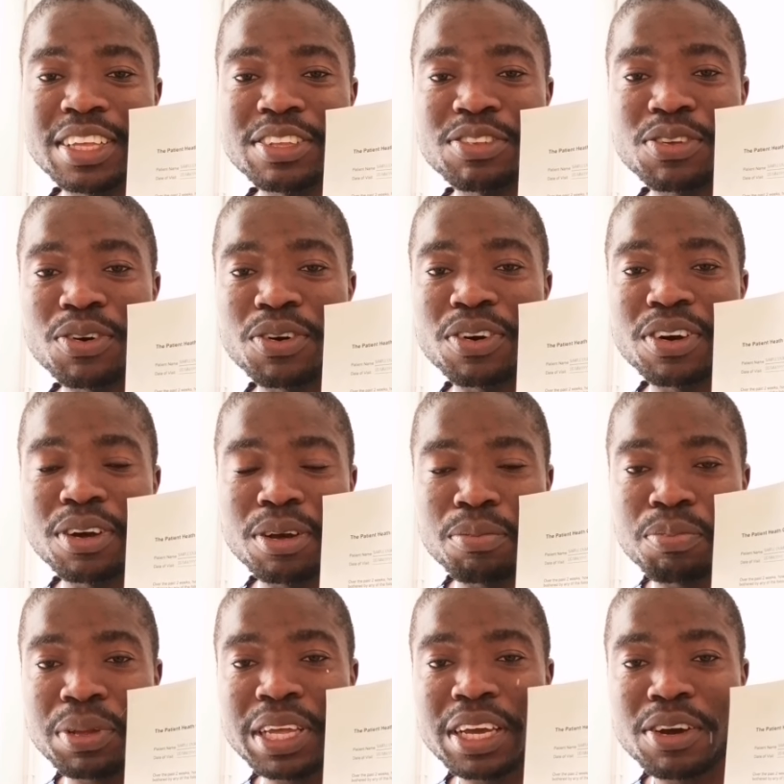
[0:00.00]
So
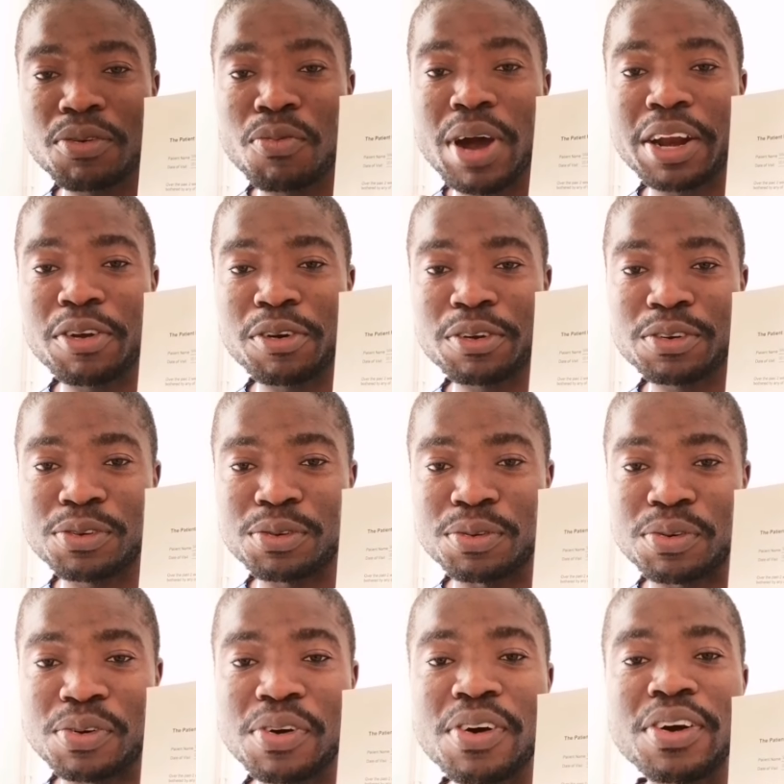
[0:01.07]
pick one or
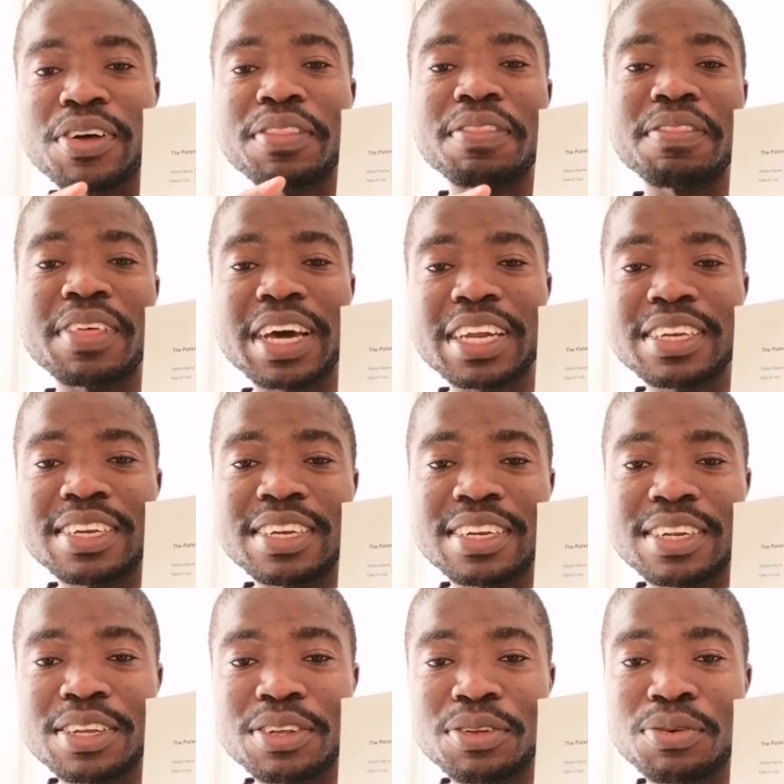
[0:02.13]
two that
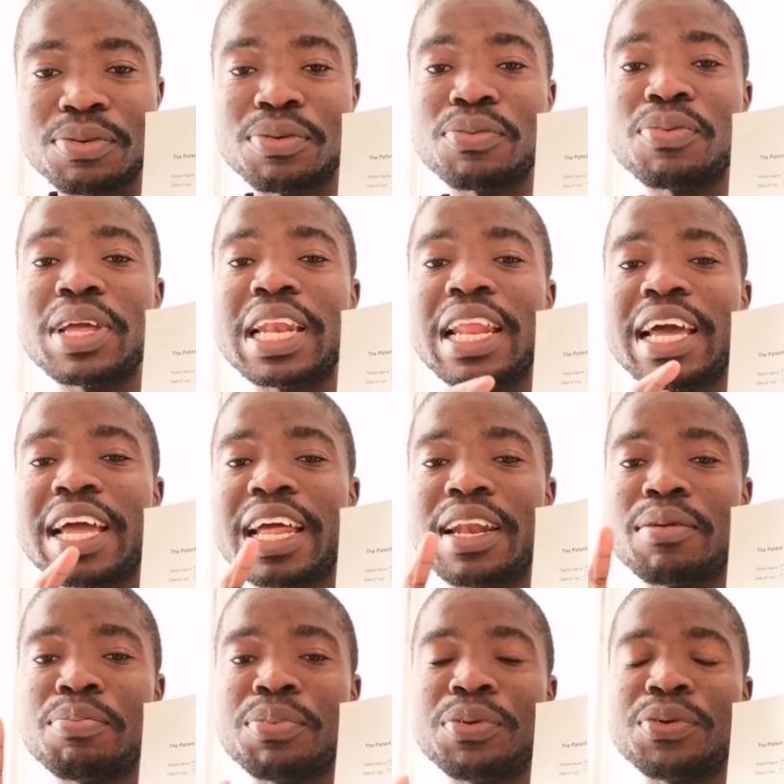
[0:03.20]
will
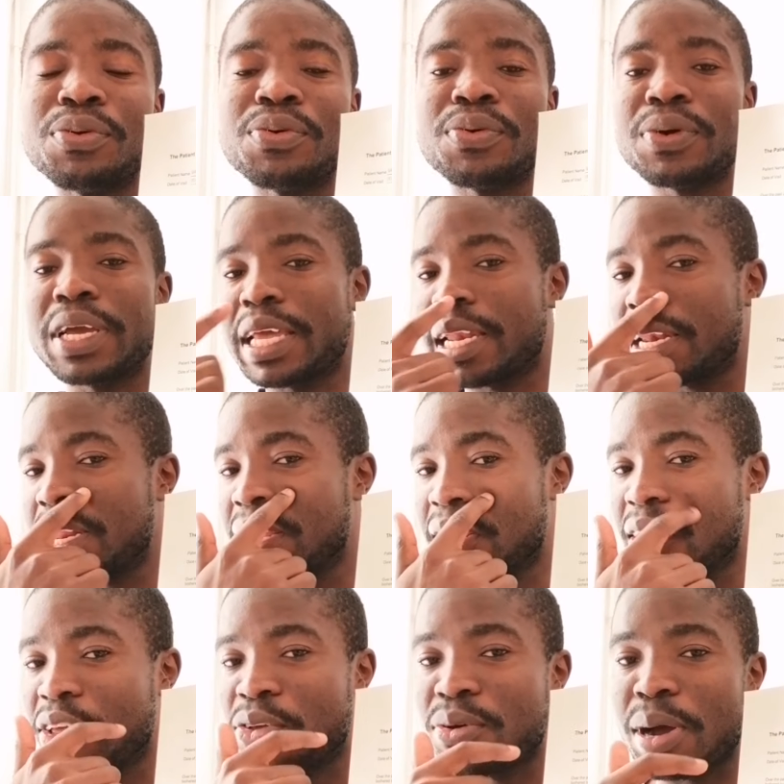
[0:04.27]
help you in
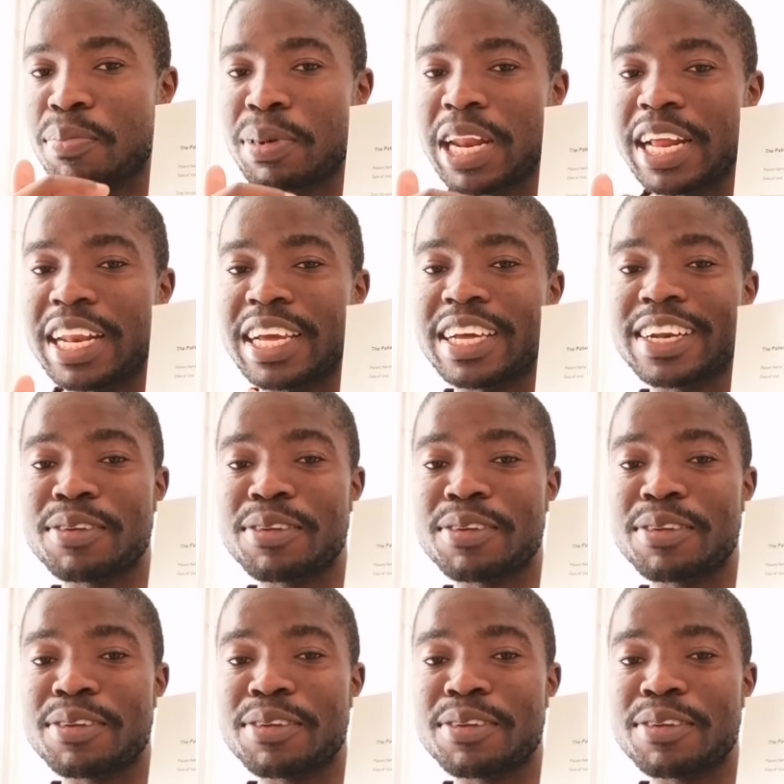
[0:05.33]
your planning.